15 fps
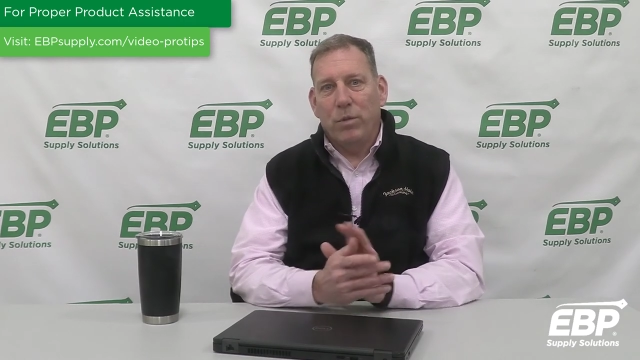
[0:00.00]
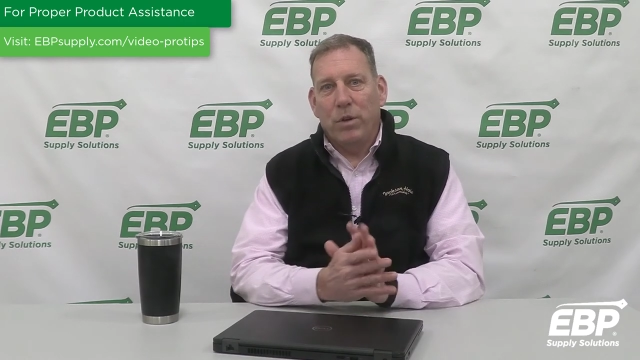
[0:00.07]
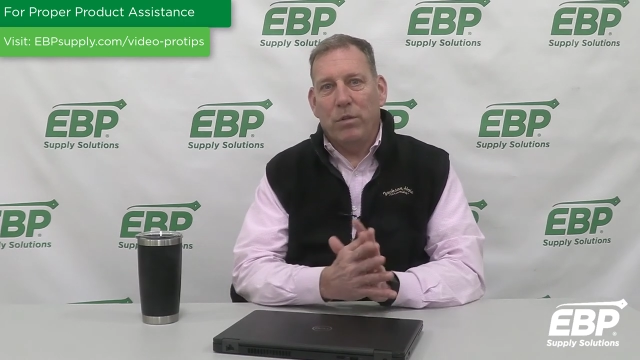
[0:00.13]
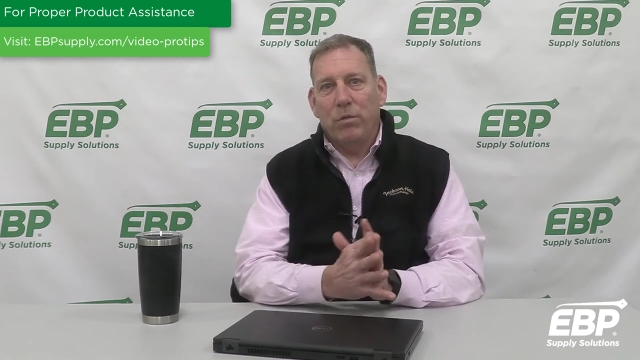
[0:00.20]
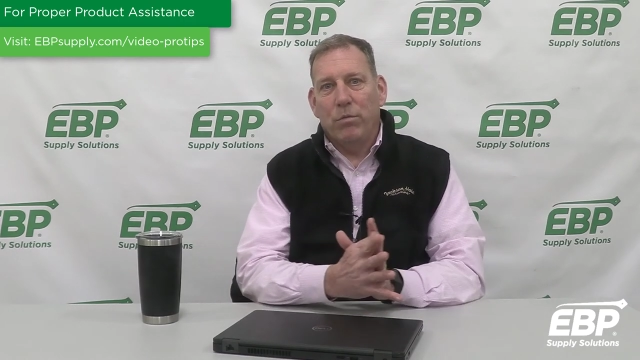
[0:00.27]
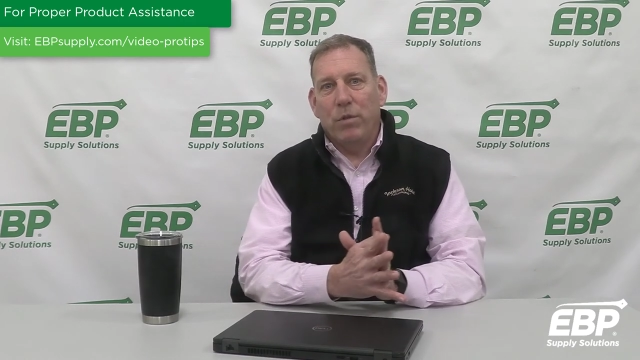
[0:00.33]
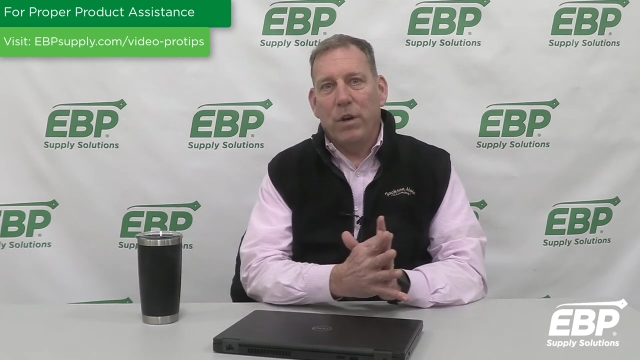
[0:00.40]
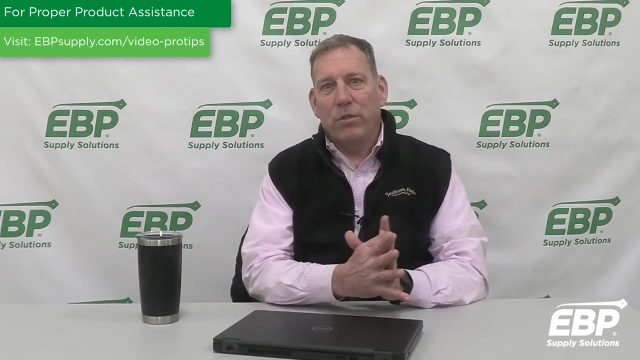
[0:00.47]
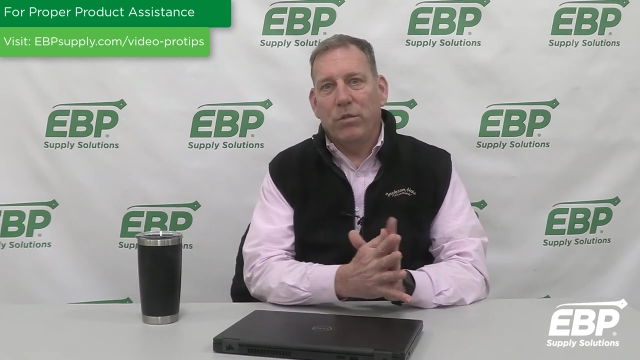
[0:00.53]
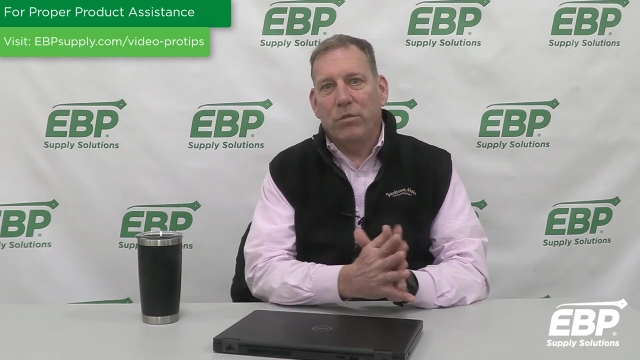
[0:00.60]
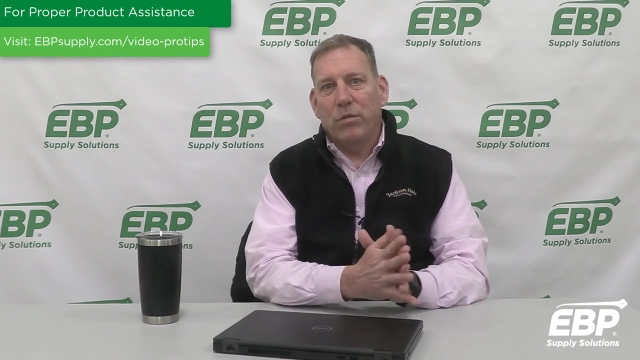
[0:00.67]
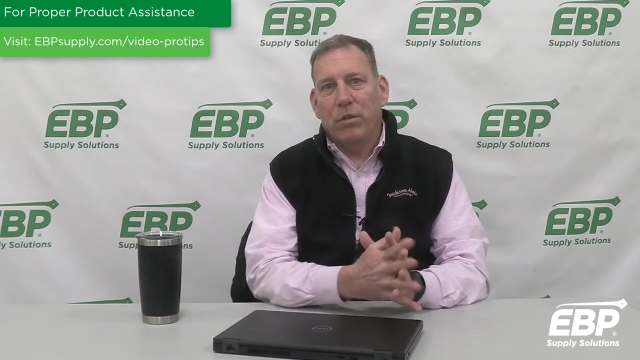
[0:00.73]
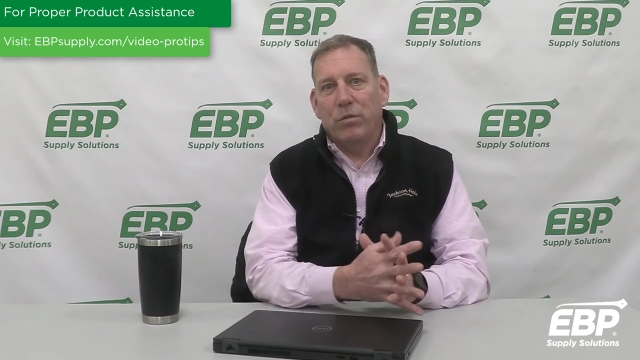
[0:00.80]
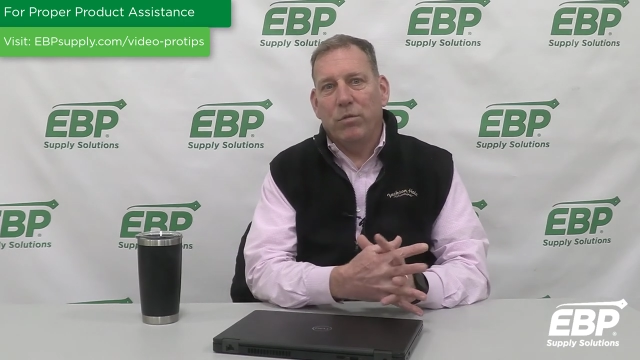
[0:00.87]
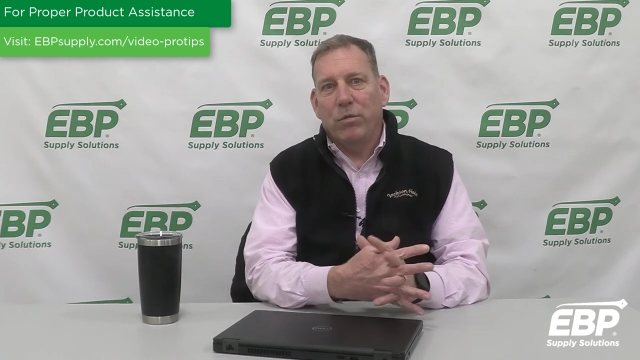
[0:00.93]
re
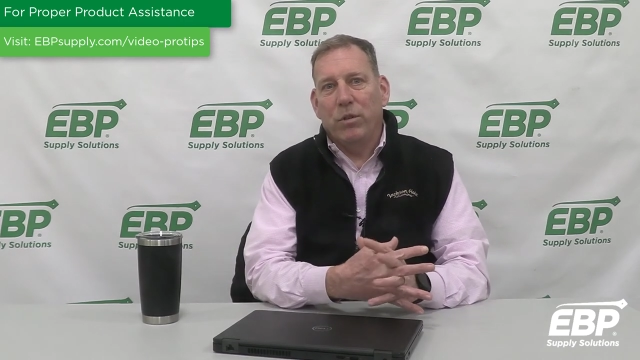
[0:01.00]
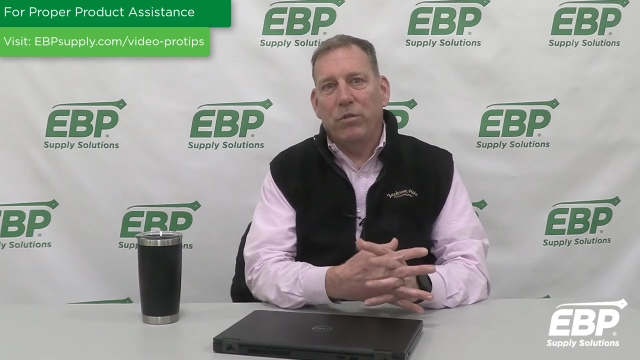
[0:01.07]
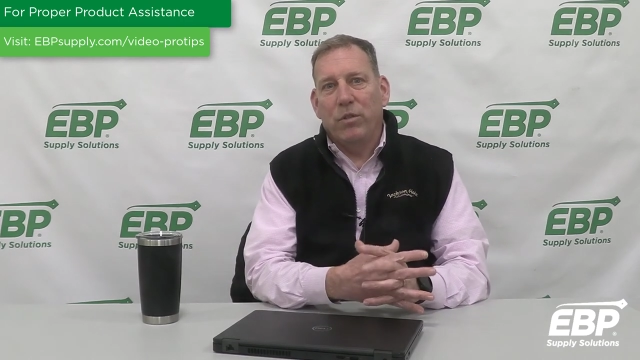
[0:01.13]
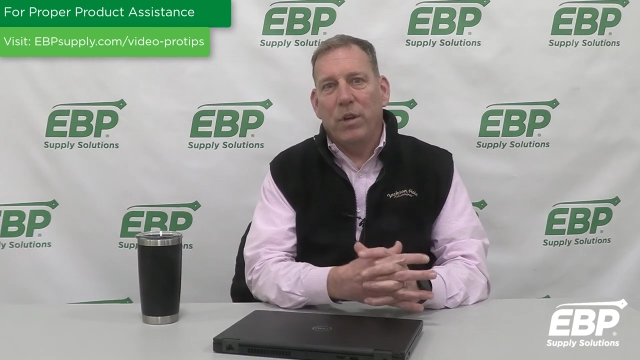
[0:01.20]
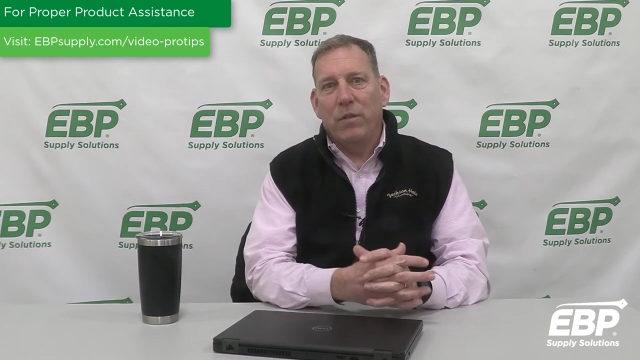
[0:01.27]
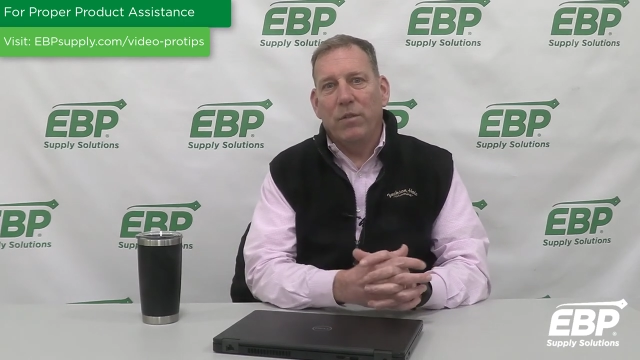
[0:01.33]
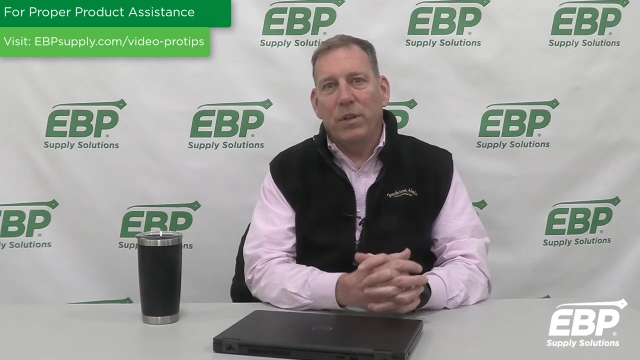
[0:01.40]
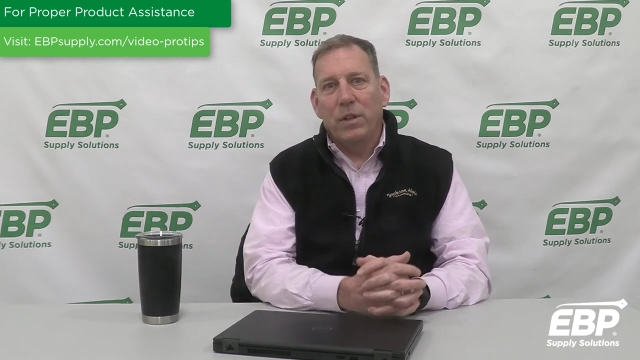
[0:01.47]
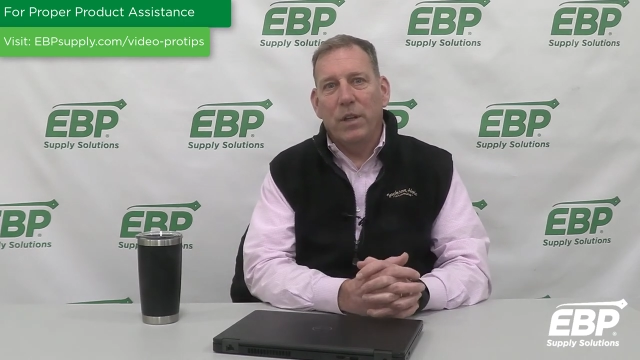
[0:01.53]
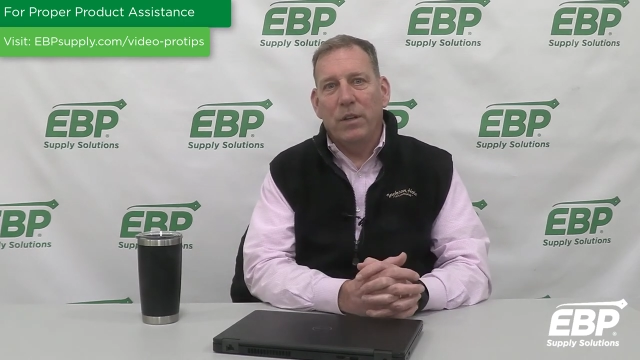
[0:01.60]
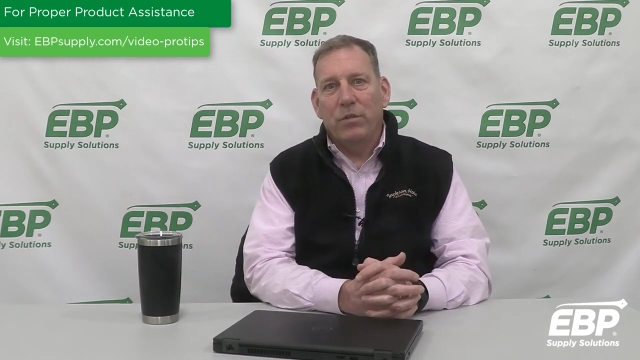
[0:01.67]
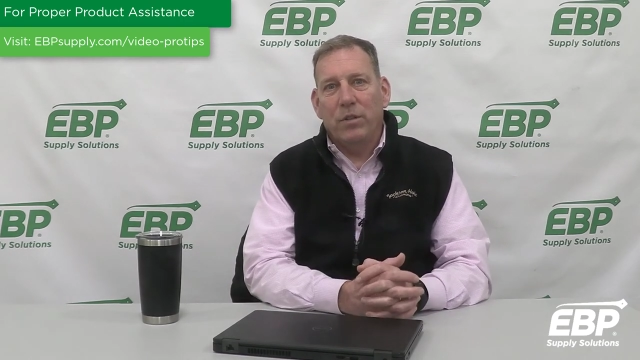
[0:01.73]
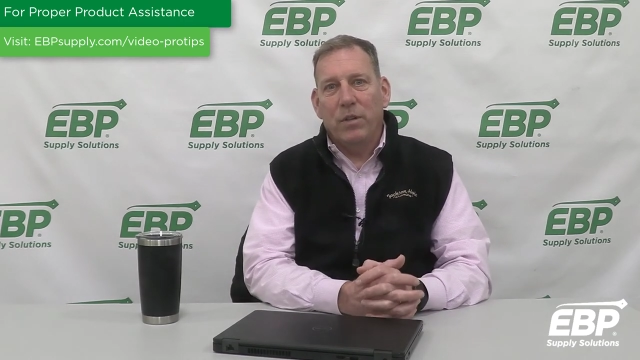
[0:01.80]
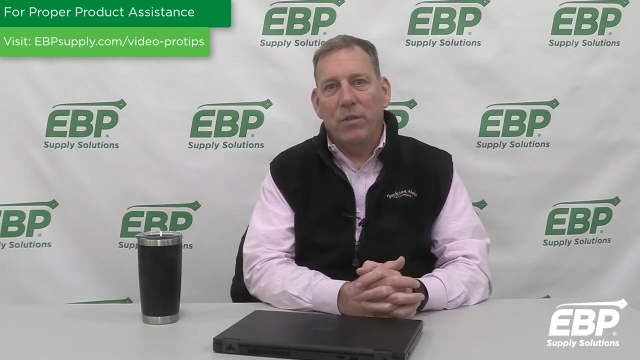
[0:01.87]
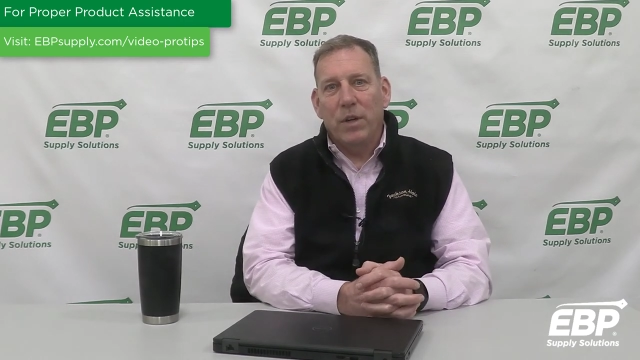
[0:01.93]
registrants received a
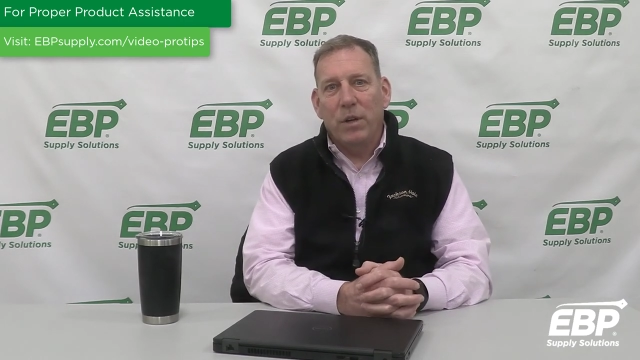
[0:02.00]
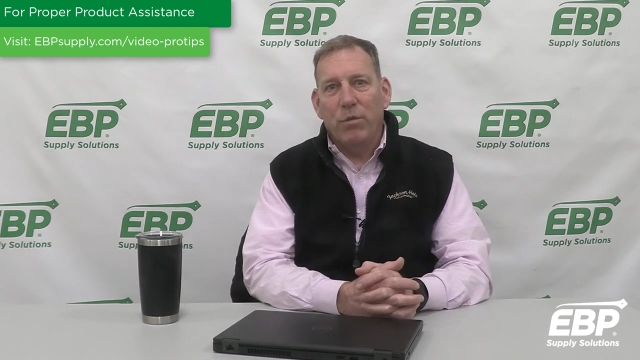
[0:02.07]
list of